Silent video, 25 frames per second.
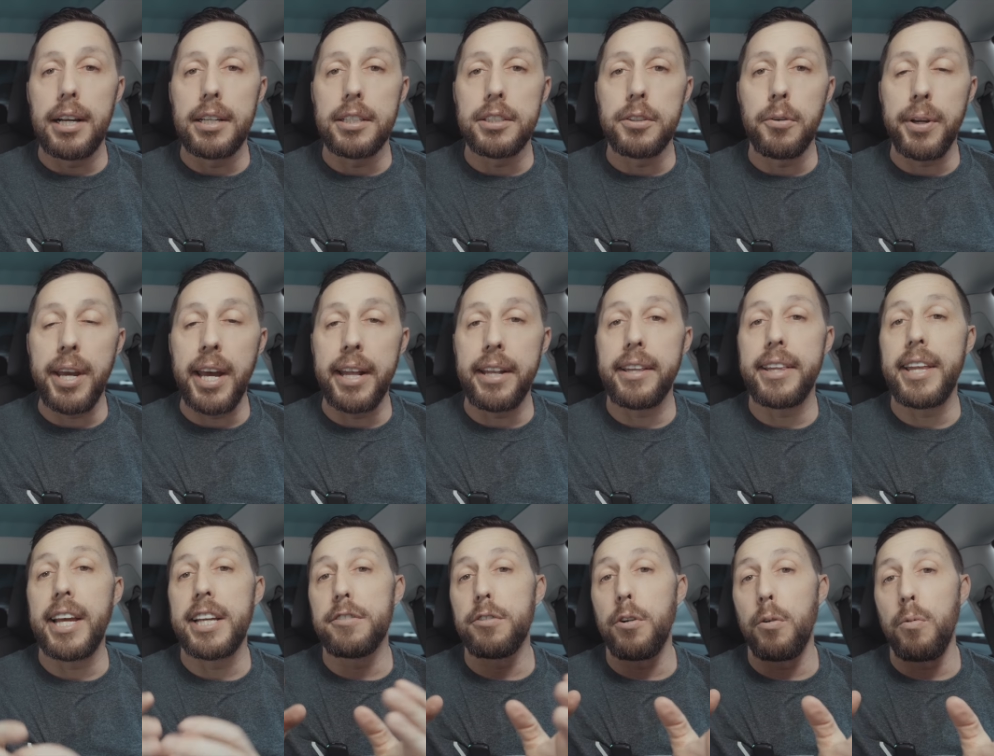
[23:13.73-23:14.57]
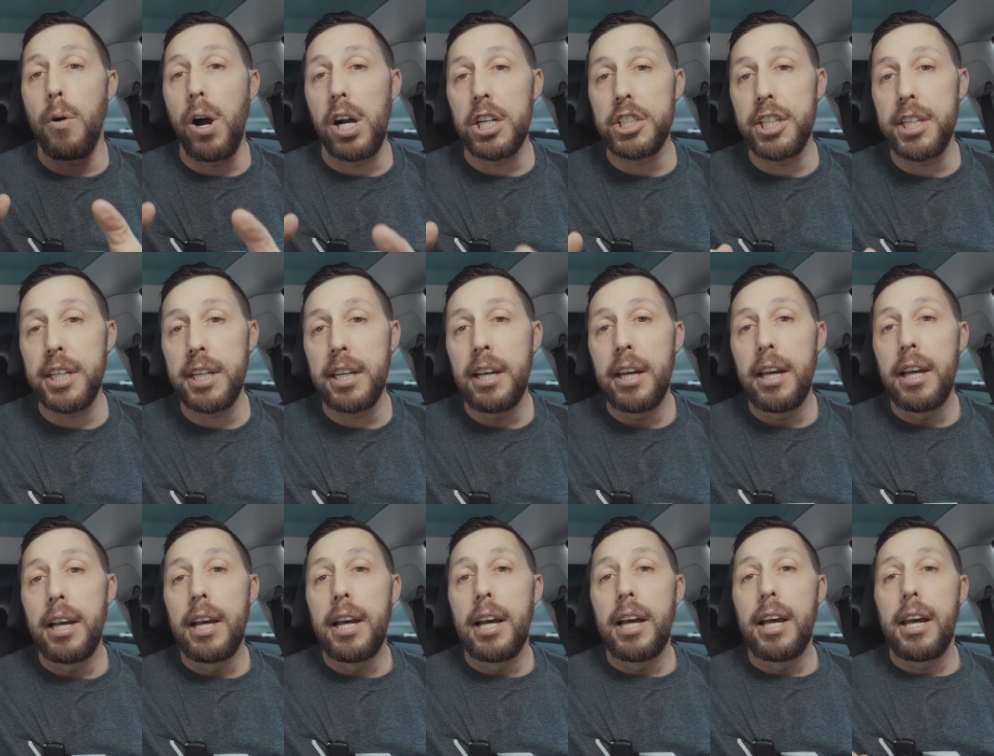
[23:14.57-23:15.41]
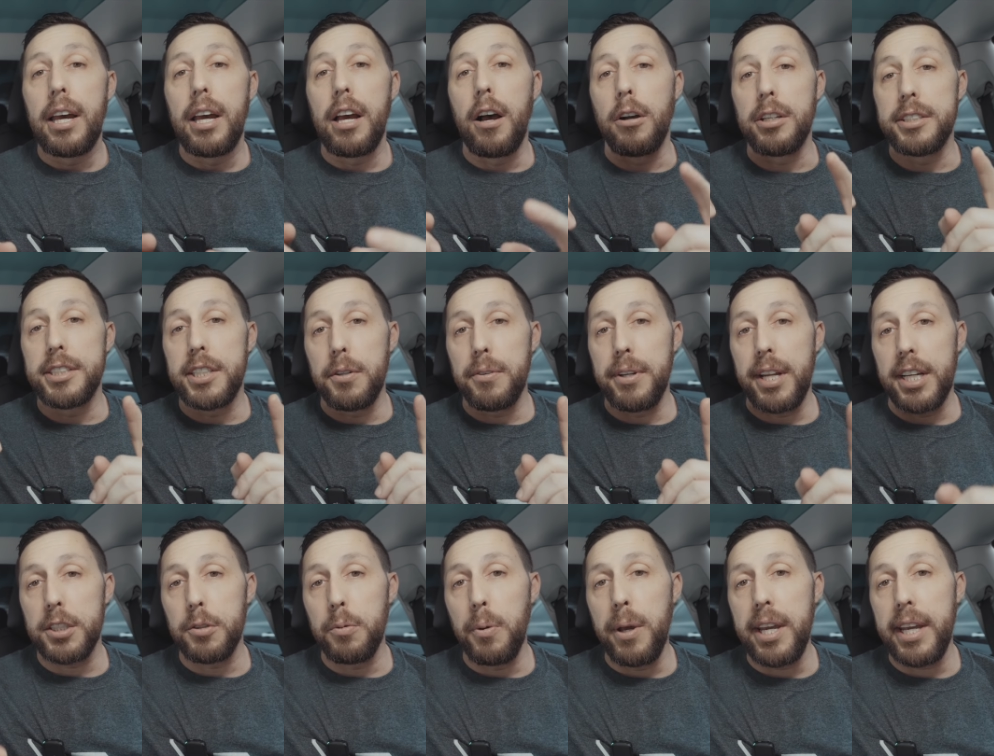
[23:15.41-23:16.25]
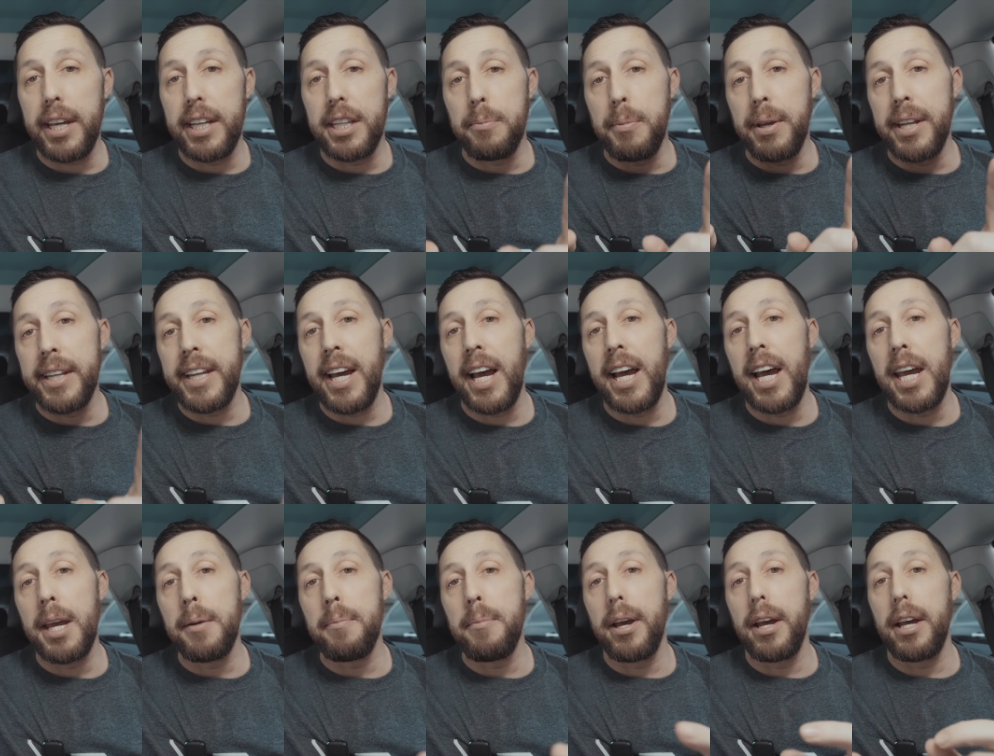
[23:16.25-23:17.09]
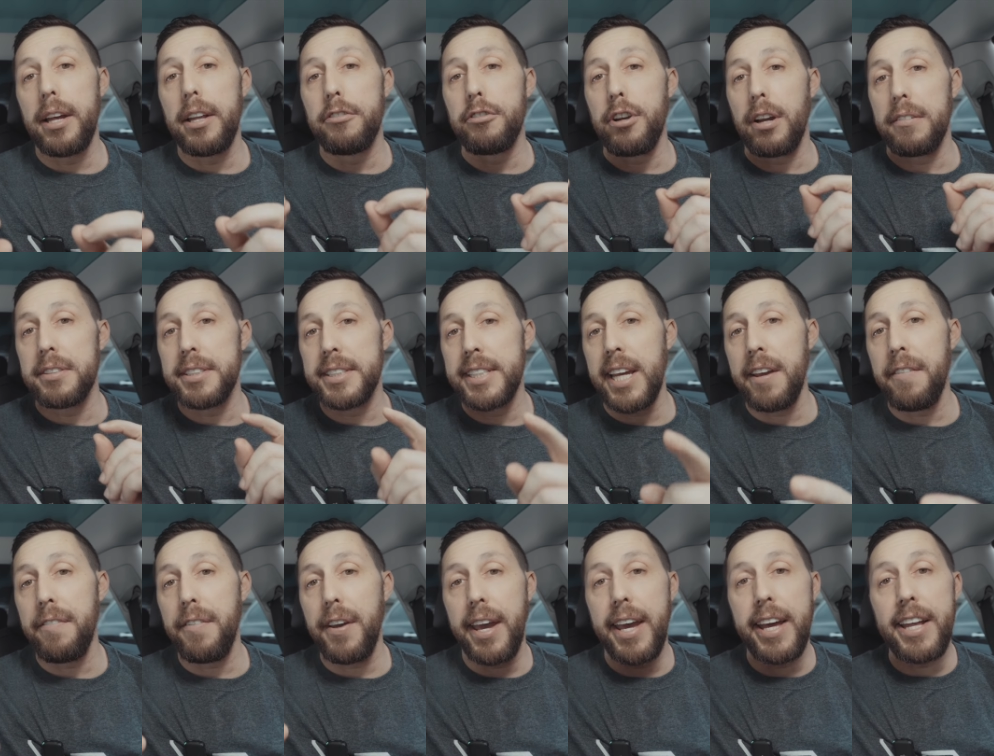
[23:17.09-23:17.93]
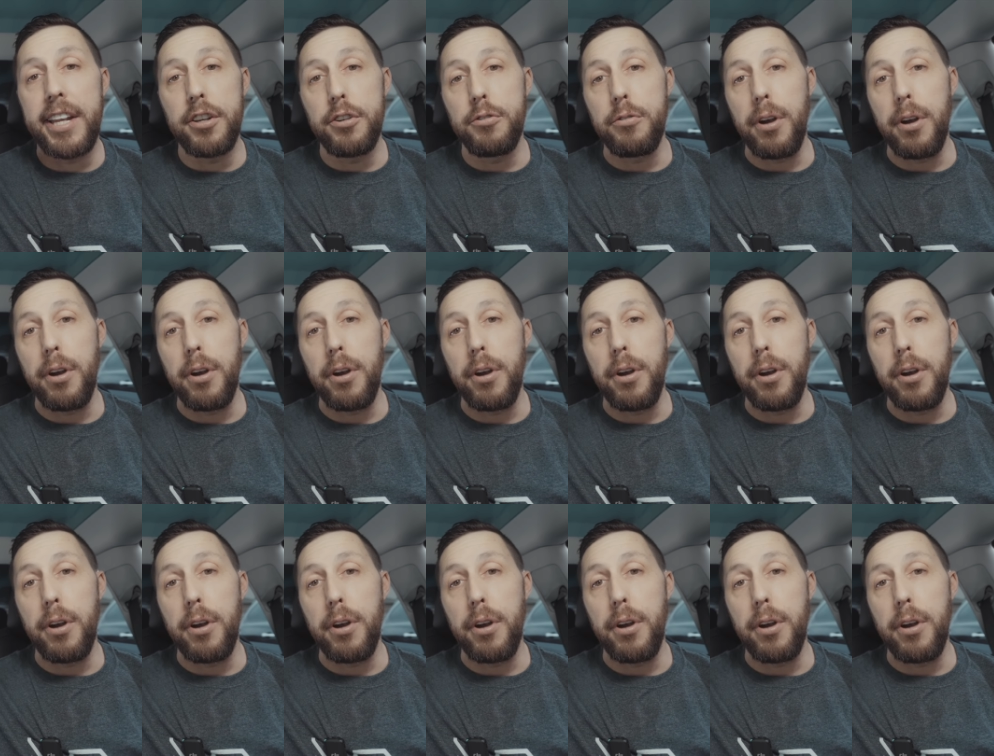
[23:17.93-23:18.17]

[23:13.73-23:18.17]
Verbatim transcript: So again, thanks for watching. I'll see you next week. In the meantime, drive safe and